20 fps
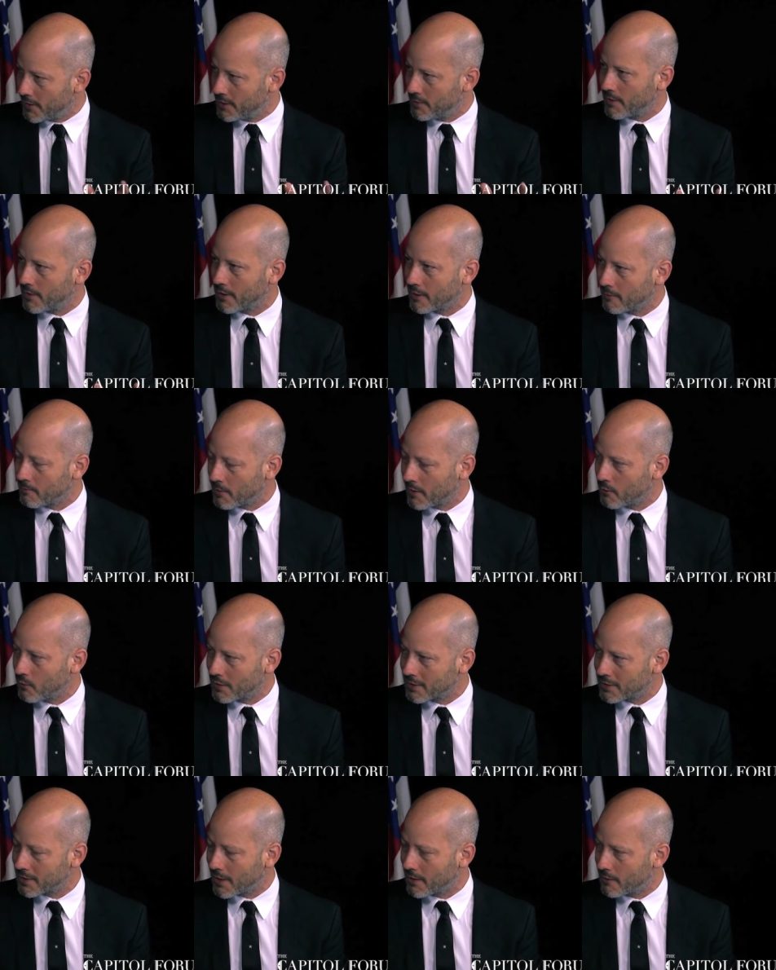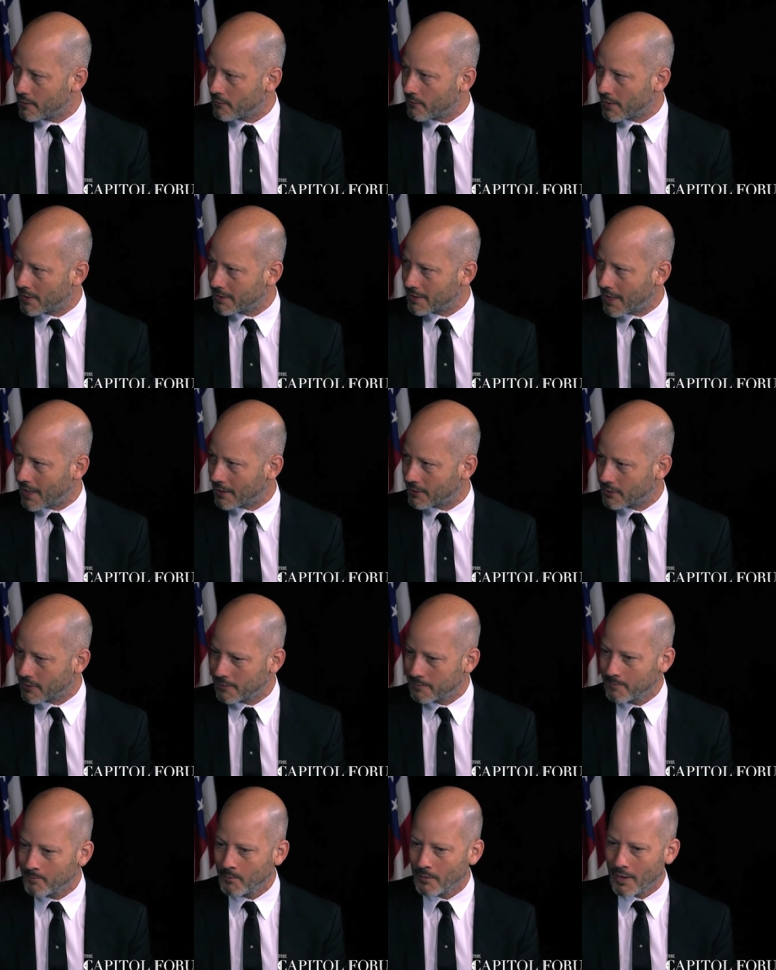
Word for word: depending upon what side of the transaction,